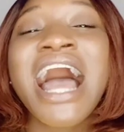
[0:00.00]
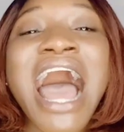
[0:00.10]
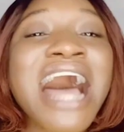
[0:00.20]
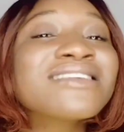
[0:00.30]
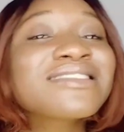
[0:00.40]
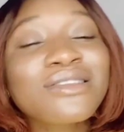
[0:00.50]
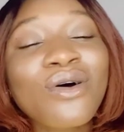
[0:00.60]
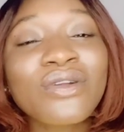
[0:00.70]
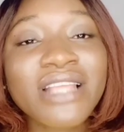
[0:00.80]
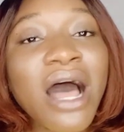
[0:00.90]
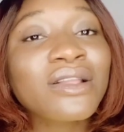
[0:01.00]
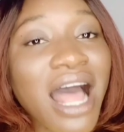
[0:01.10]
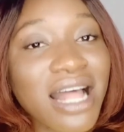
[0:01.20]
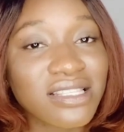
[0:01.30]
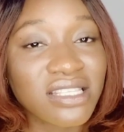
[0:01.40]
and slow down
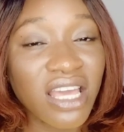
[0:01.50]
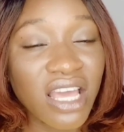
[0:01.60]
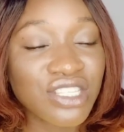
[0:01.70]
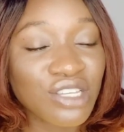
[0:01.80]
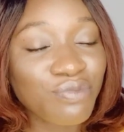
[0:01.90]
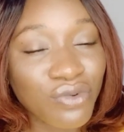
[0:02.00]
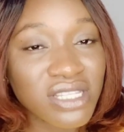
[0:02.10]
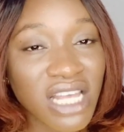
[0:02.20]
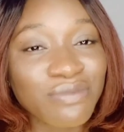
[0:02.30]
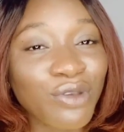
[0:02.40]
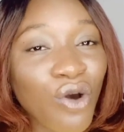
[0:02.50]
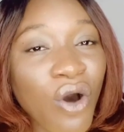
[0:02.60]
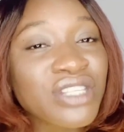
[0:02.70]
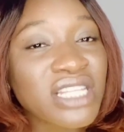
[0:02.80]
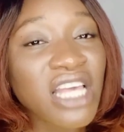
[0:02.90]
anti-aging process,
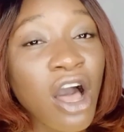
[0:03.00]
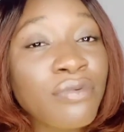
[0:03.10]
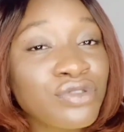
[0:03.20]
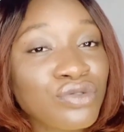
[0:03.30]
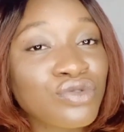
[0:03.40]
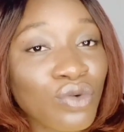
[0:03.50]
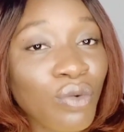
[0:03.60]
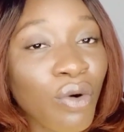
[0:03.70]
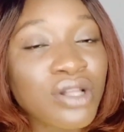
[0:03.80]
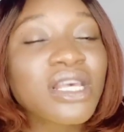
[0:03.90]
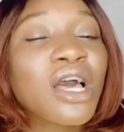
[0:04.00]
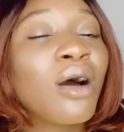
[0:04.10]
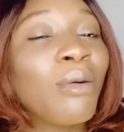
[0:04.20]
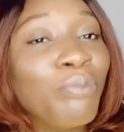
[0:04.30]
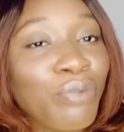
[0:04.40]
because it helps to do what?
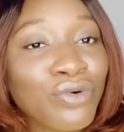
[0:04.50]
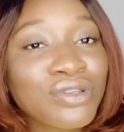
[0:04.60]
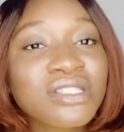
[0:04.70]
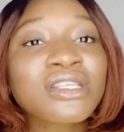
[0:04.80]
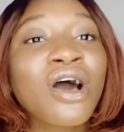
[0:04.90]
Boost